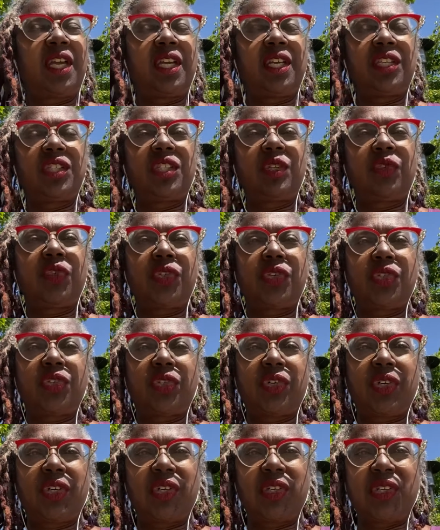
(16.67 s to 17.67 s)
Shift
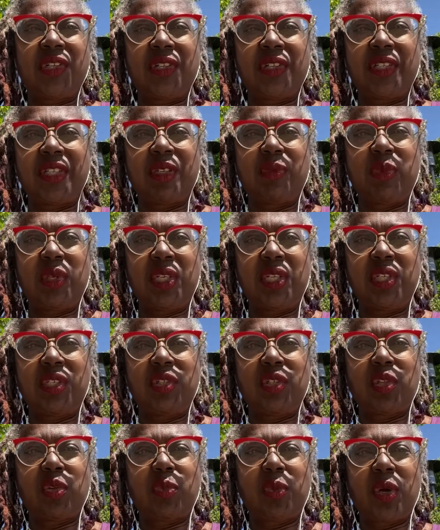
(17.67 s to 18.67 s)
Circle Community
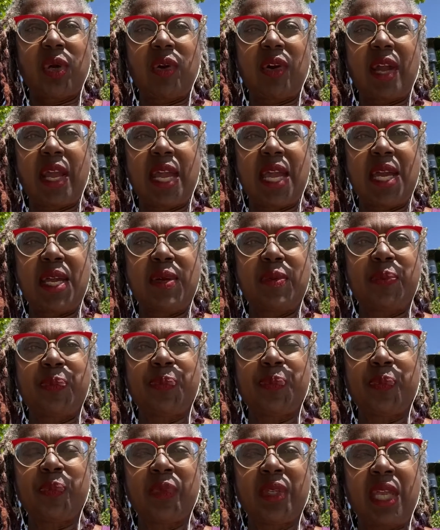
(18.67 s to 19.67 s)
Doula Program,
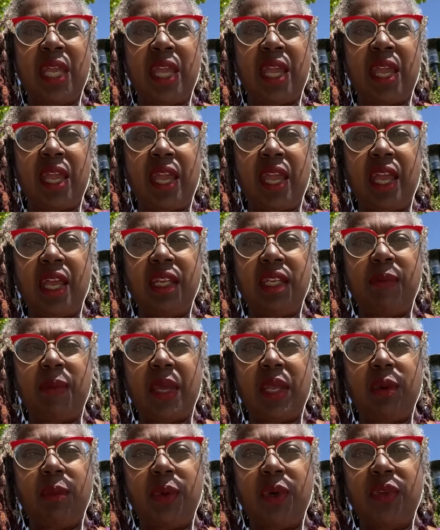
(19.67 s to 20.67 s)
and the
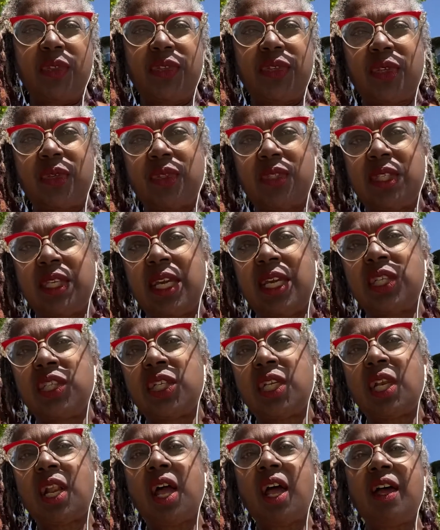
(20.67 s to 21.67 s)
Better Birth
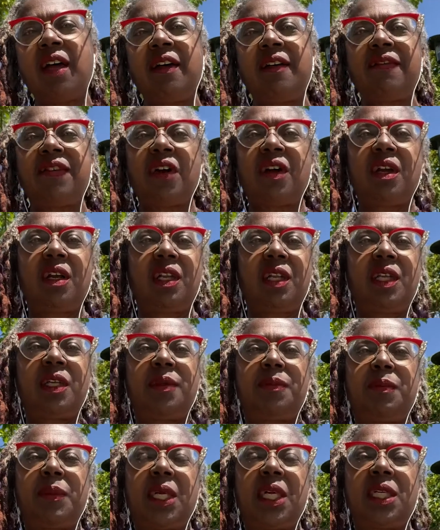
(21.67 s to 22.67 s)
Association of
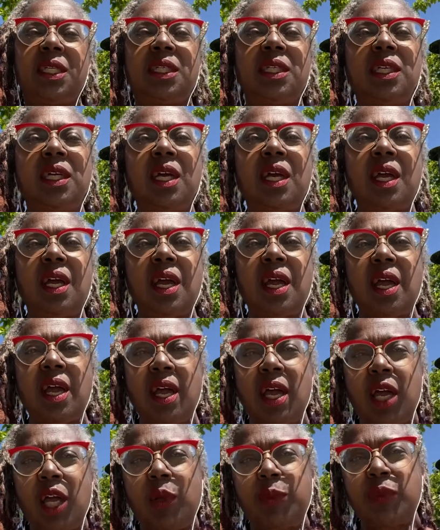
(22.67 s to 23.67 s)
Harlem.
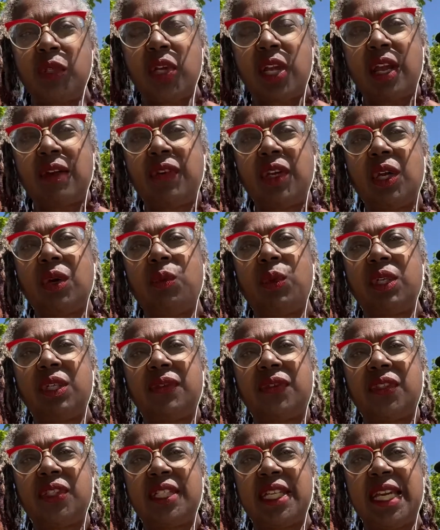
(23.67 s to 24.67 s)
I hope you're having a
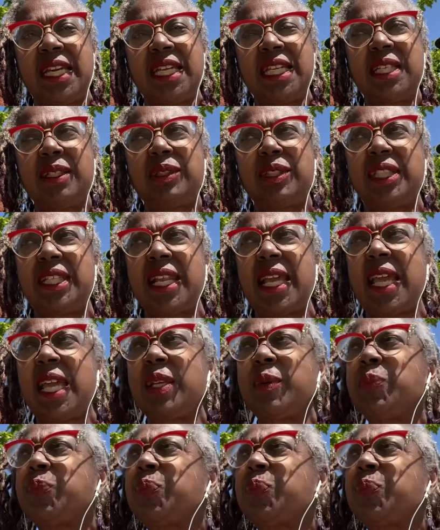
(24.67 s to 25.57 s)
wonderful day today.